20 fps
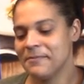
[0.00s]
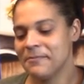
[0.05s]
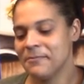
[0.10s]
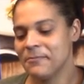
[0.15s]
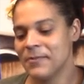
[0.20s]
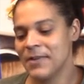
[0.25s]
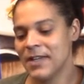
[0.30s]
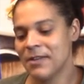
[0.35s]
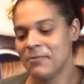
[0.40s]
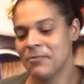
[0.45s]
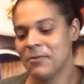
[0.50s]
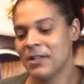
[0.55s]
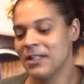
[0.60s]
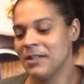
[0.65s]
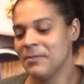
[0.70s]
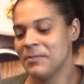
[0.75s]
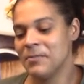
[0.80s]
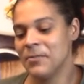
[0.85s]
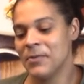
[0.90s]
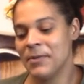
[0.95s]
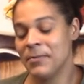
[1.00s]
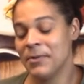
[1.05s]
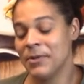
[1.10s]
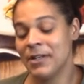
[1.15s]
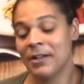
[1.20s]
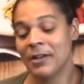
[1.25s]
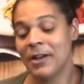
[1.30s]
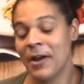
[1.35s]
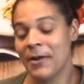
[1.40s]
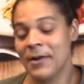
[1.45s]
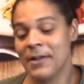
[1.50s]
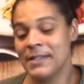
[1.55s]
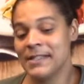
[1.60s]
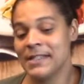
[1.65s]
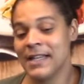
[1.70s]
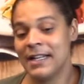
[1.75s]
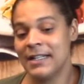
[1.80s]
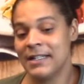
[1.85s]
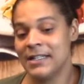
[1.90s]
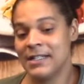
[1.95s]
we put our cartons on
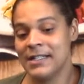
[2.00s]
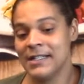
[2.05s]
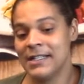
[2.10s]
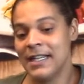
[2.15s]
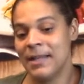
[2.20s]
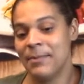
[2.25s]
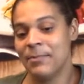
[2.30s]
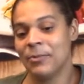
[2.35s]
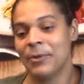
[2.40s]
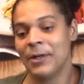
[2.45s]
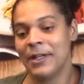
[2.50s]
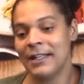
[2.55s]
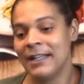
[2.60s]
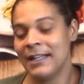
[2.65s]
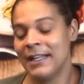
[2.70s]
and just keep running,